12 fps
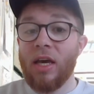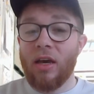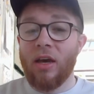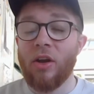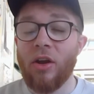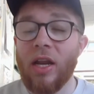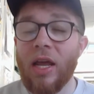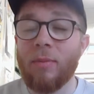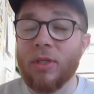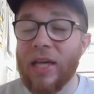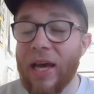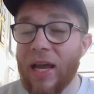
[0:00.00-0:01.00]
And her name
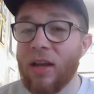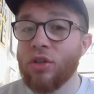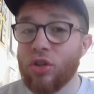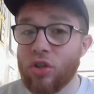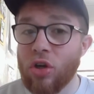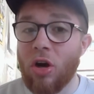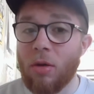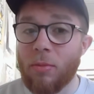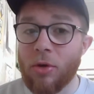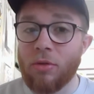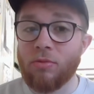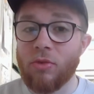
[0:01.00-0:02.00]
was Helen
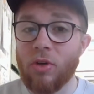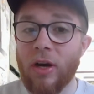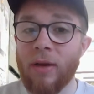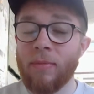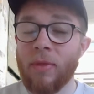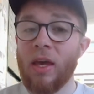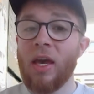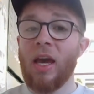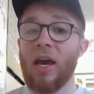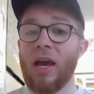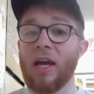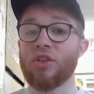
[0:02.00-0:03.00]
Sharman, right?
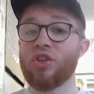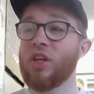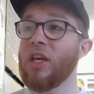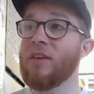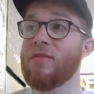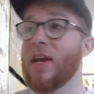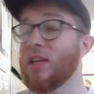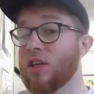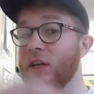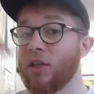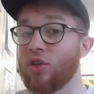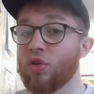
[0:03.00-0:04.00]
And she
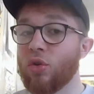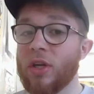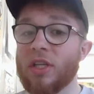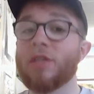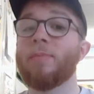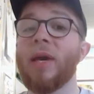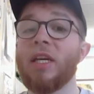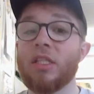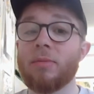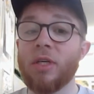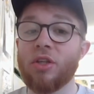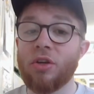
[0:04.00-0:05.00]
eventually joined a space
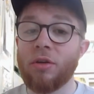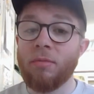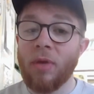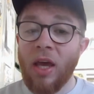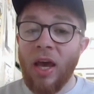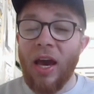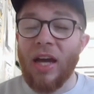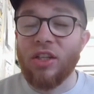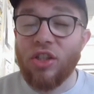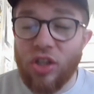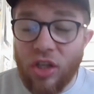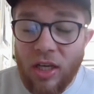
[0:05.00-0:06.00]
mission, and
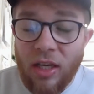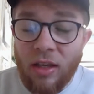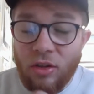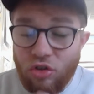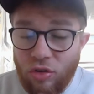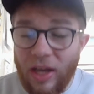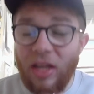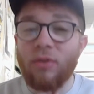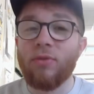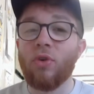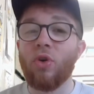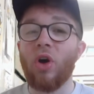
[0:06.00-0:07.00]
she
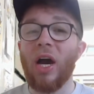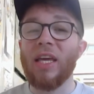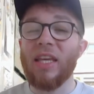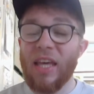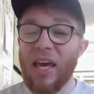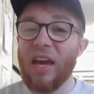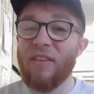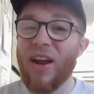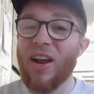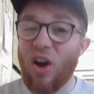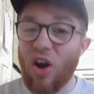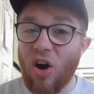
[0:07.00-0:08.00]
trained for a year
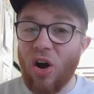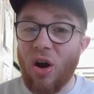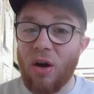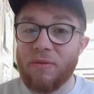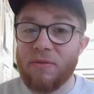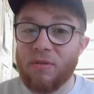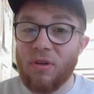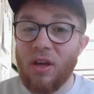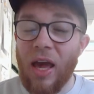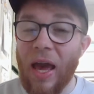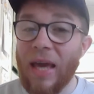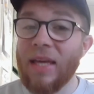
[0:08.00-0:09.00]
and a half.
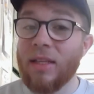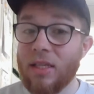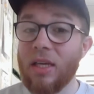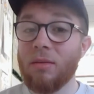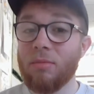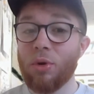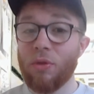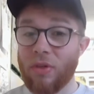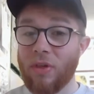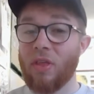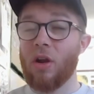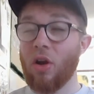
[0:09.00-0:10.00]
18
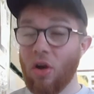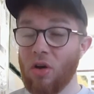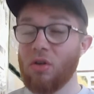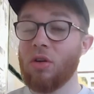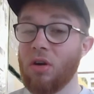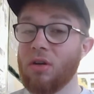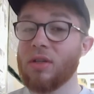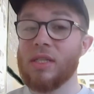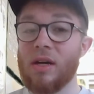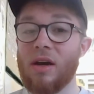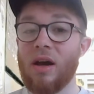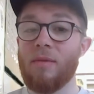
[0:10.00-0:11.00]
months is a long, long
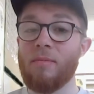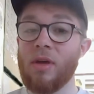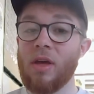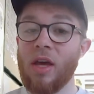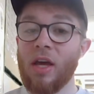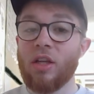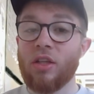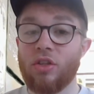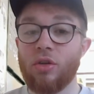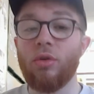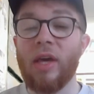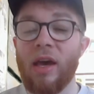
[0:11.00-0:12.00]
time
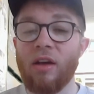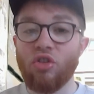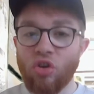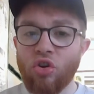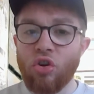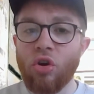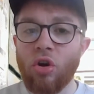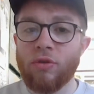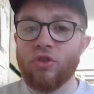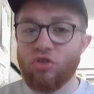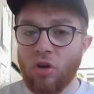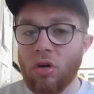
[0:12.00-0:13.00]
to get good enough,
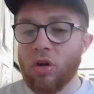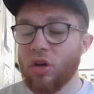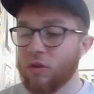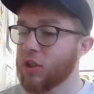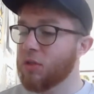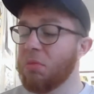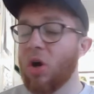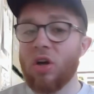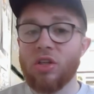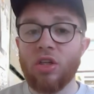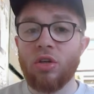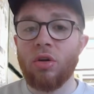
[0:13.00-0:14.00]
strong enough,
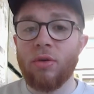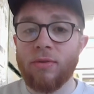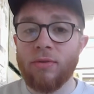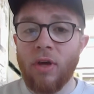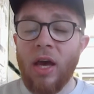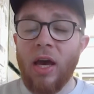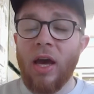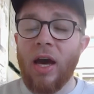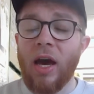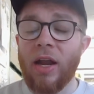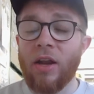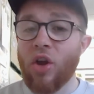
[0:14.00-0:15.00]
smart enough,
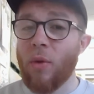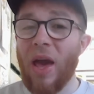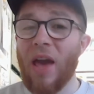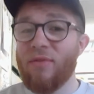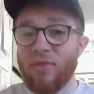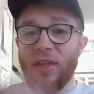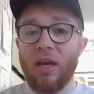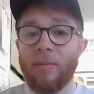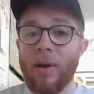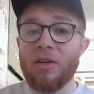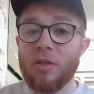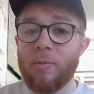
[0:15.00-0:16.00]
and know everything
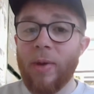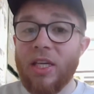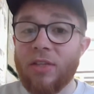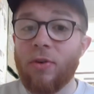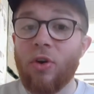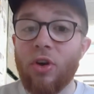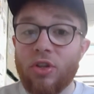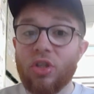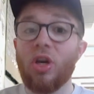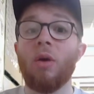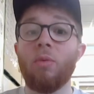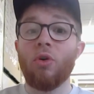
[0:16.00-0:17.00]
about space for her to
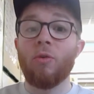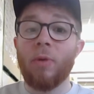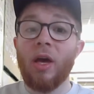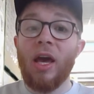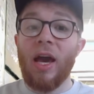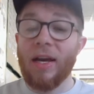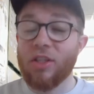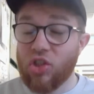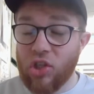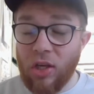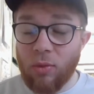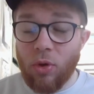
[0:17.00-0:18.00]
go up. And
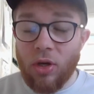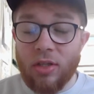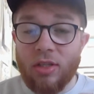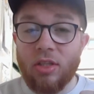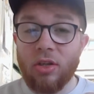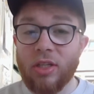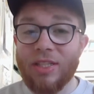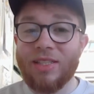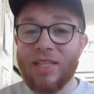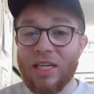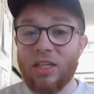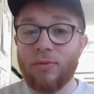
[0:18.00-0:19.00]
she was
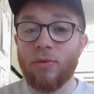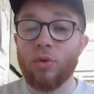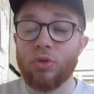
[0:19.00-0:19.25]
successful.